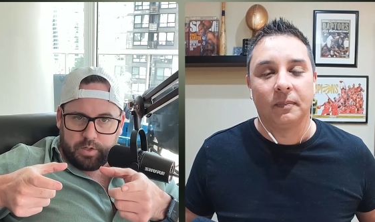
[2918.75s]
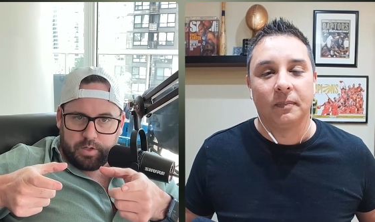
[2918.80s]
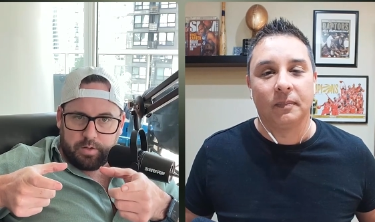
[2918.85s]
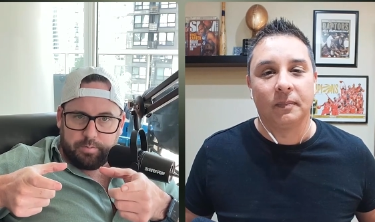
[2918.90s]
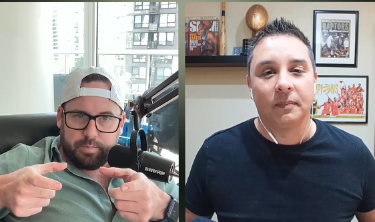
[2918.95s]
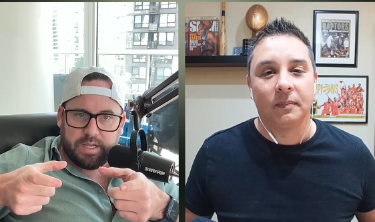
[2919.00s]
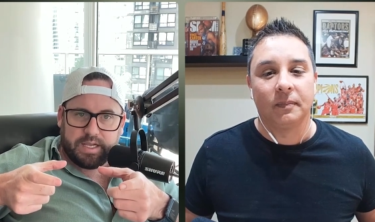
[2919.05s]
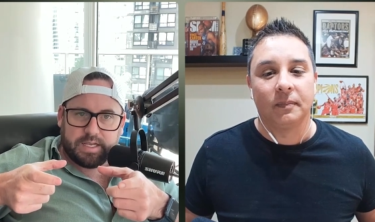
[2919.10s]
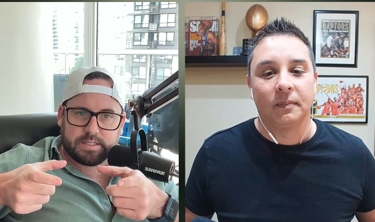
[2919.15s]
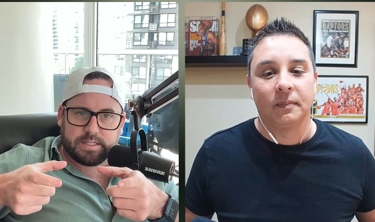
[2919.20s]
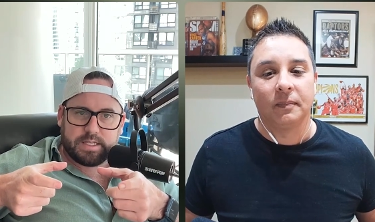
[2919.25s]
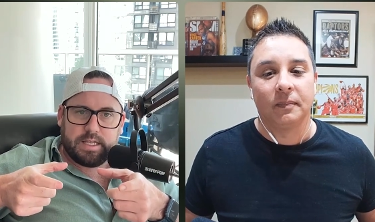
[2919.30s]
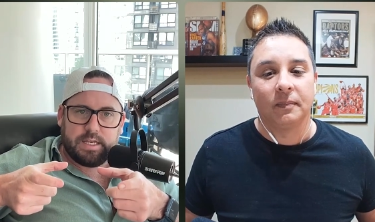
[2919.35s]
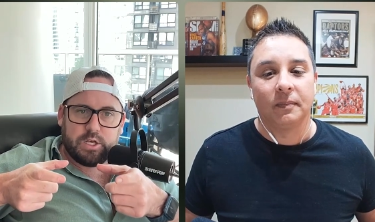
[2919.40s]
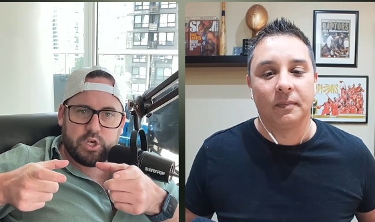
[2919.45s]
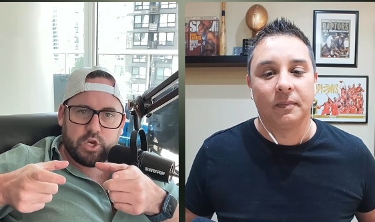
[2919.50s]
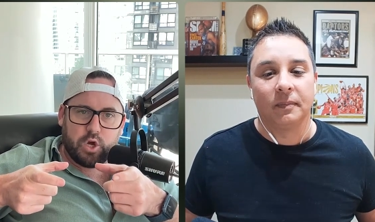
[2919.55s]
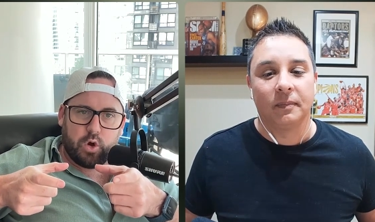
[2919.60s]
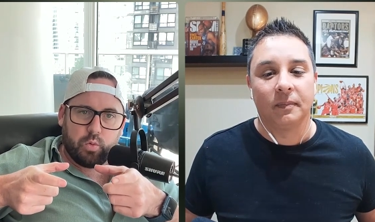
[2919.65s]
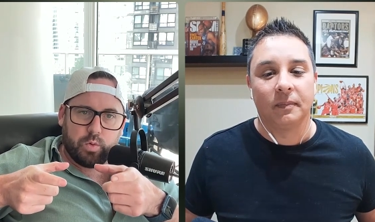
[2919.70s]
Speaker 1: because they
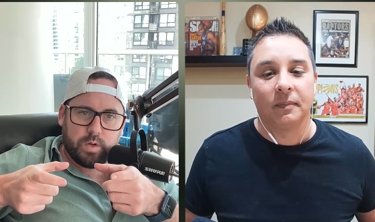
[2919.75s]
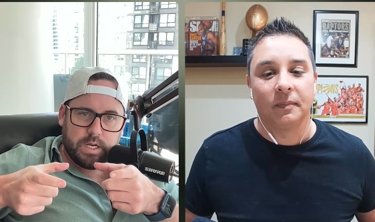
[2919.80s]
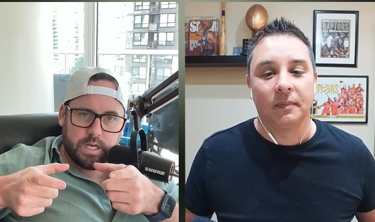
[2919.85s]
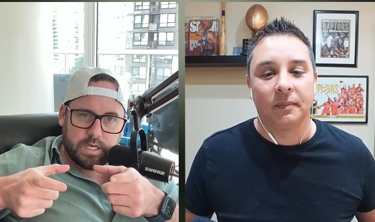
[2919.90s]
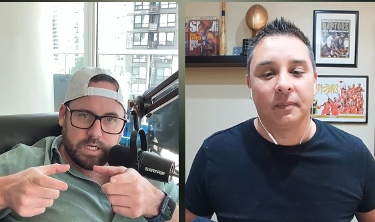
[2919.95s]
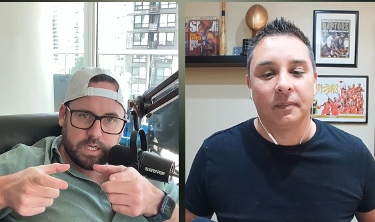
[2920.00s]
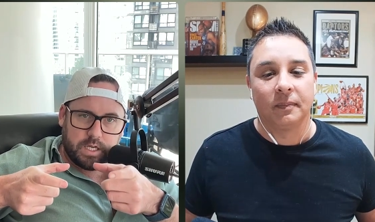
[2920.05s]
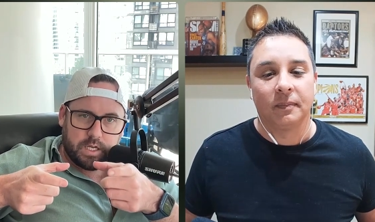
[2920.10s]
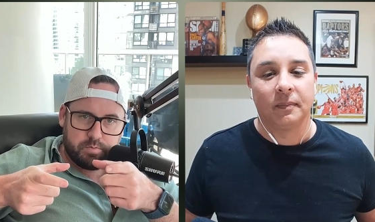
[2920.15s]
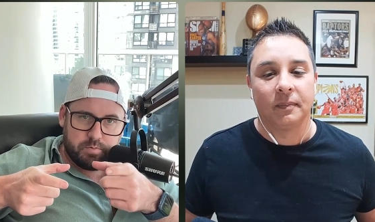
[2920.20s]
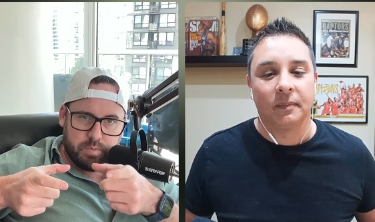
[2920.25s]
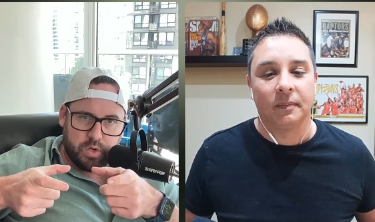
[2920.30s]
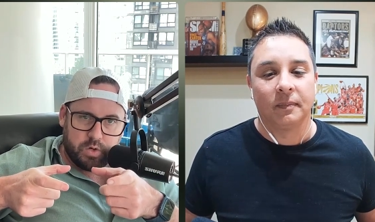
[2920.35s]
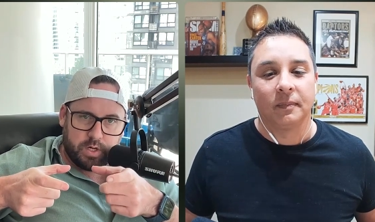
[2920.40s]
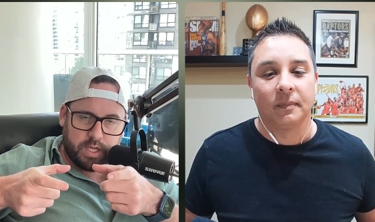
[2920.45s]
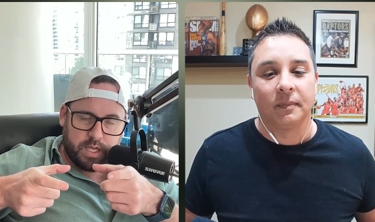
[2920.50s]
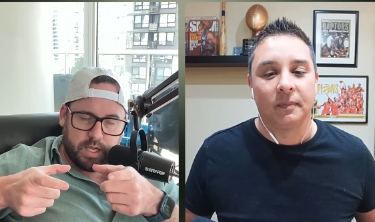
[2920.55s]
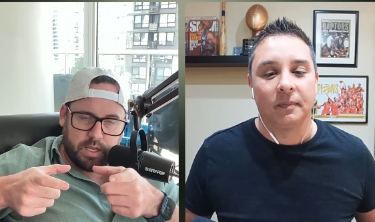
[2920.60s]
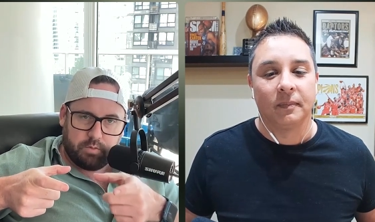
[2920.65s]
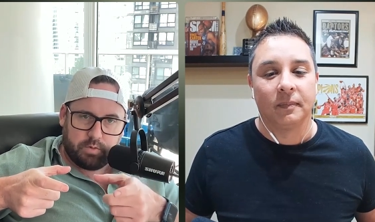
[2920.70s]
don't need to
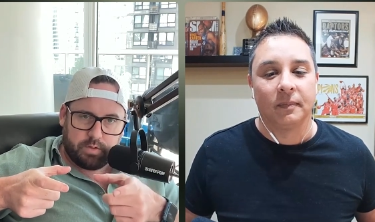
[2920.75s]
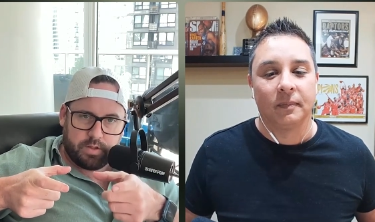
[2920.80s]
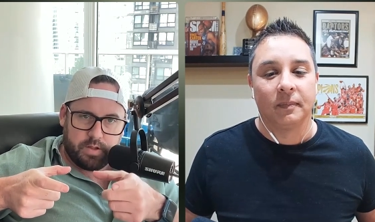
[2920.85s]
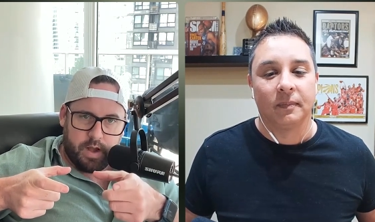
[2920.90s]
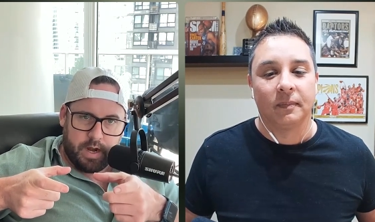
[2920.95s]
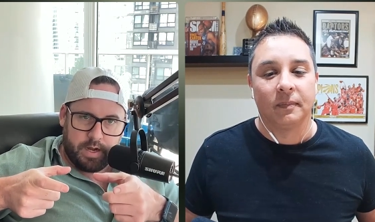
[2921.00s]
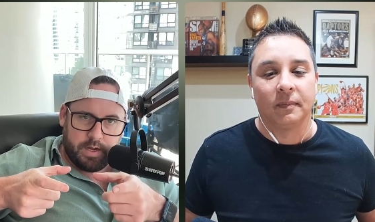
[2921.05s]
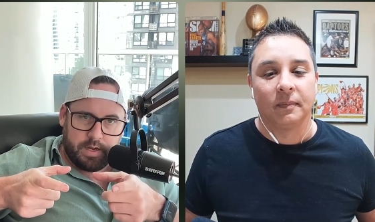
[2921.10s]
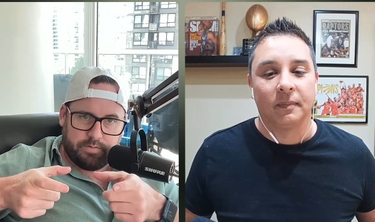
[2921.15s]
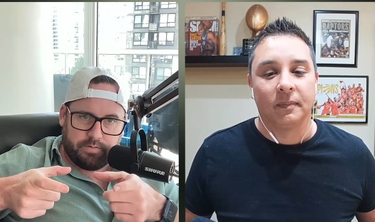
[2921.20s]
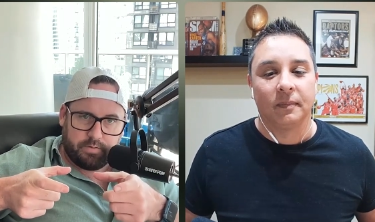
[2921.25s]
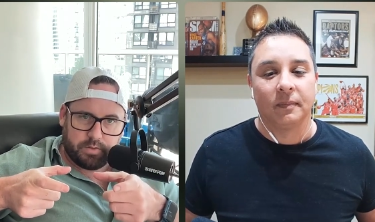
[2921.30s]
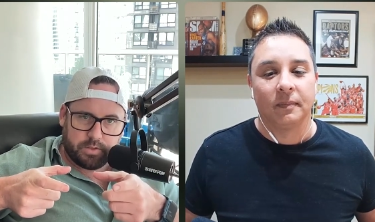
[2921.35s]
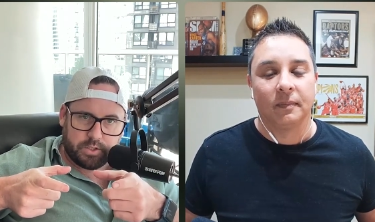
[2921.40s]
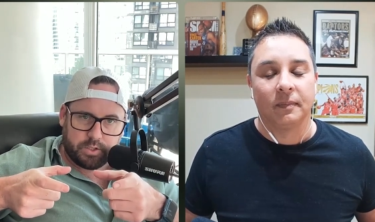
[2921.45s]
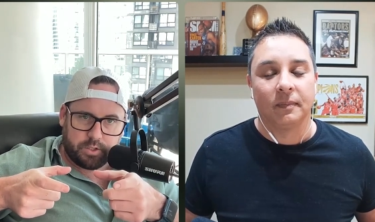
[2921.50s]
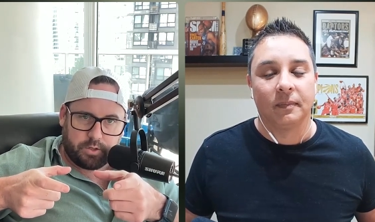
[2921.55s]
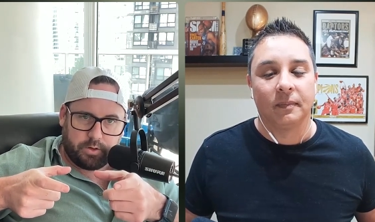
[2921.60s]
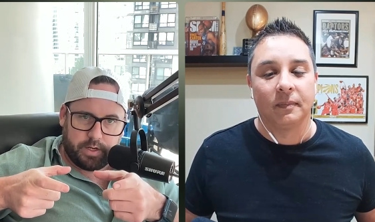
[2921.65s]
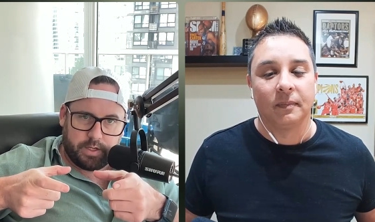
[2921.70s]
communicate with 9 different
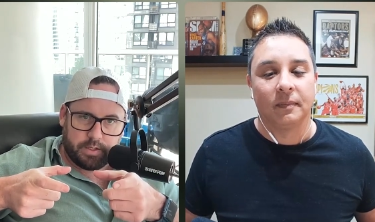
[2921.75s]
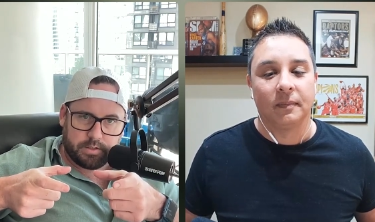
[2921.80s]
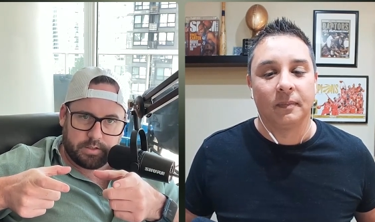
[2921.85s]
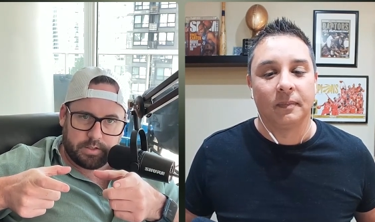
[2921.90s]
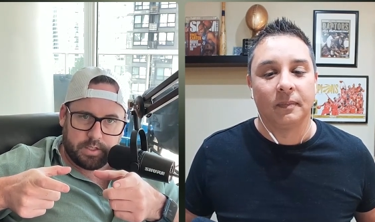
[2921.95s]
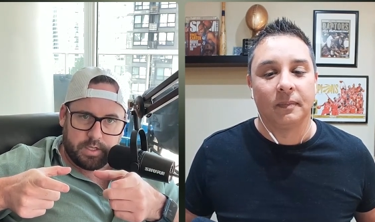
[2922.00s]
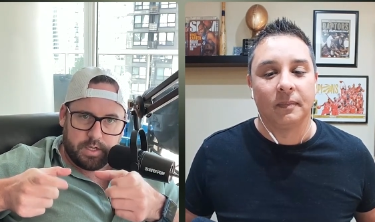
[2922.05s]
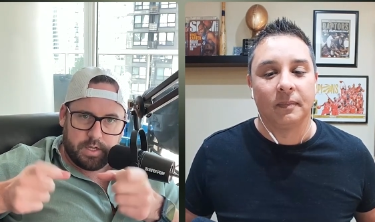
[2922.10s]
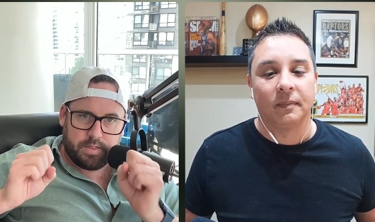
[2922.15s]
screens.